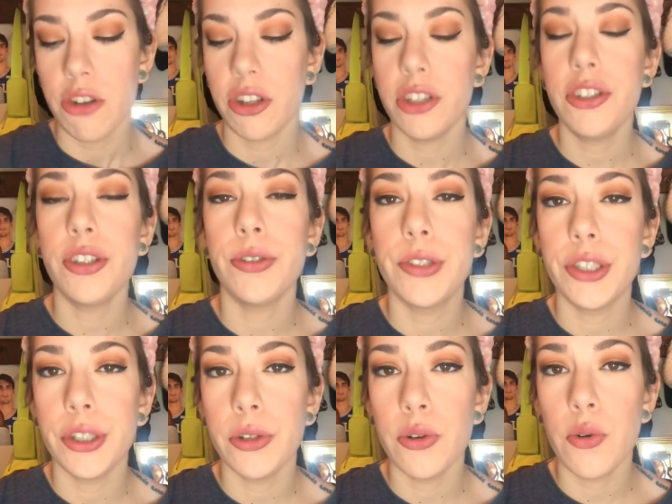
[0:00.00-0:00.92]
just to
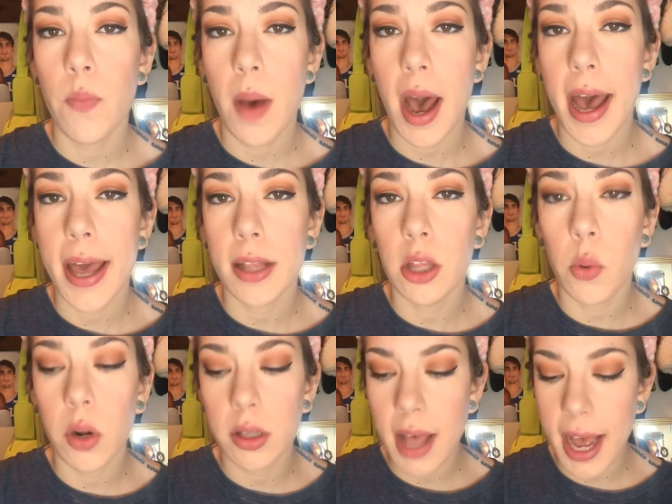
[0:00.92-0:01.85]
do my
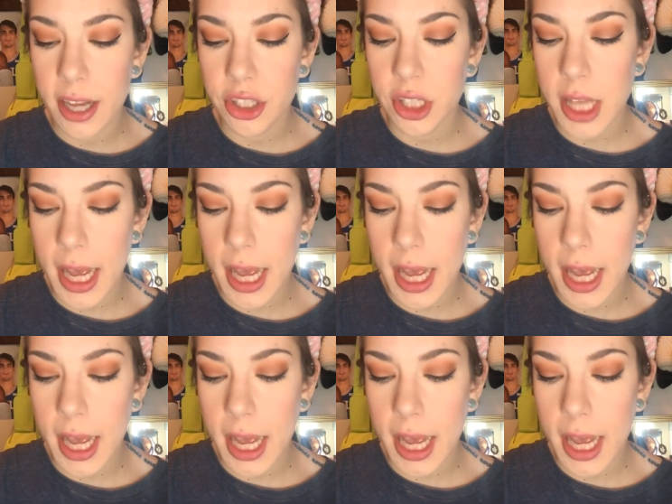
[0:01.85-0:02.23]
lower lash